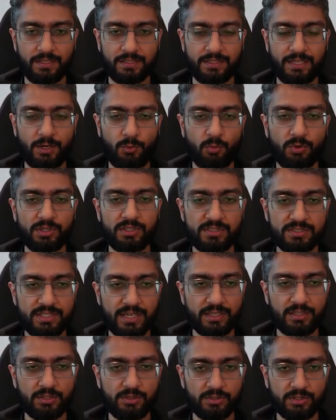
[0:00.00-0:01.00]
Now, what does
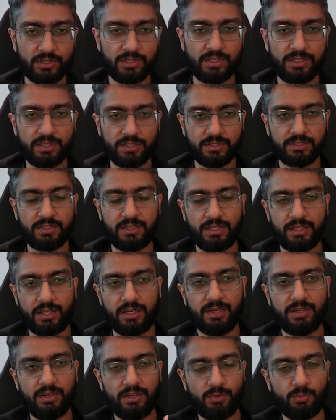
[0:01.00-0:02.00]
that look like?
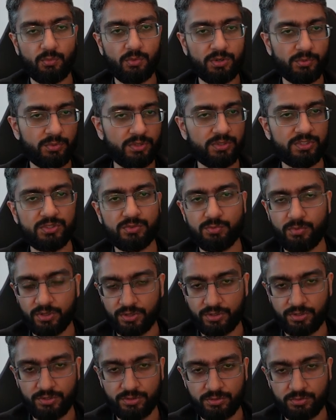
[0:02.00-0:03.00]
What we just want
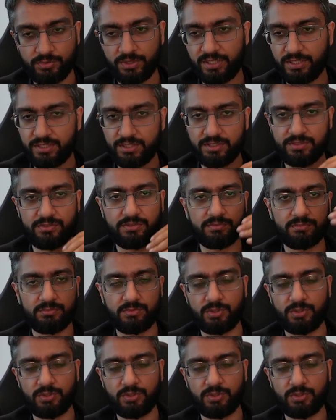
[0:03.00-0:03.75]
to do is